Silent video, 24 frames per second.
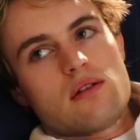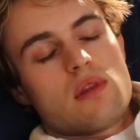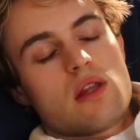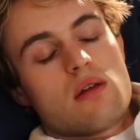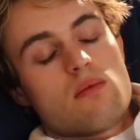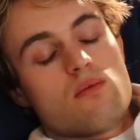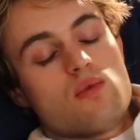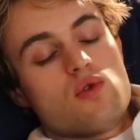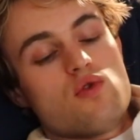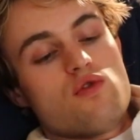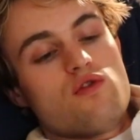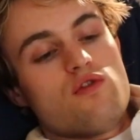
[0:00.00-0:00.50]
The
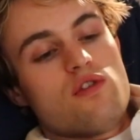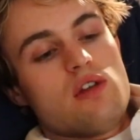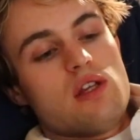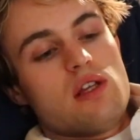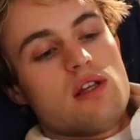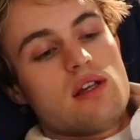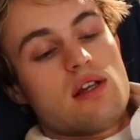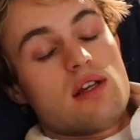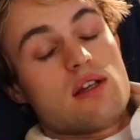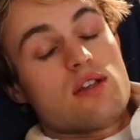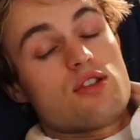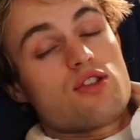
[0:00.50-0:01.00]
movie
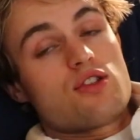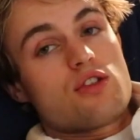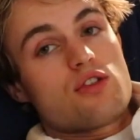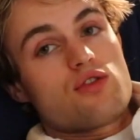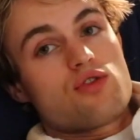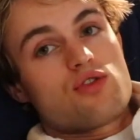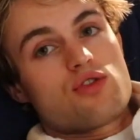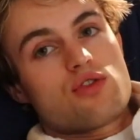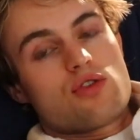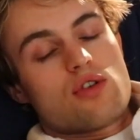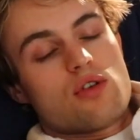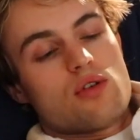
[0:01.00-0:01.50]
is
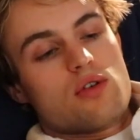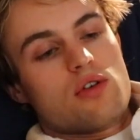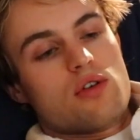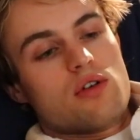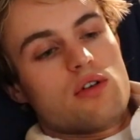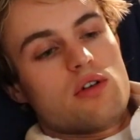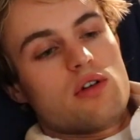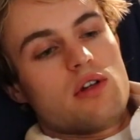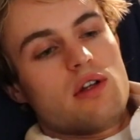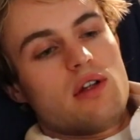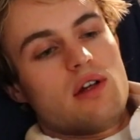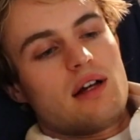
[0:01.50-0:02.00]
so
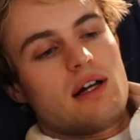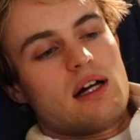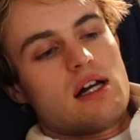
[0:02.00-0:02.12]
good.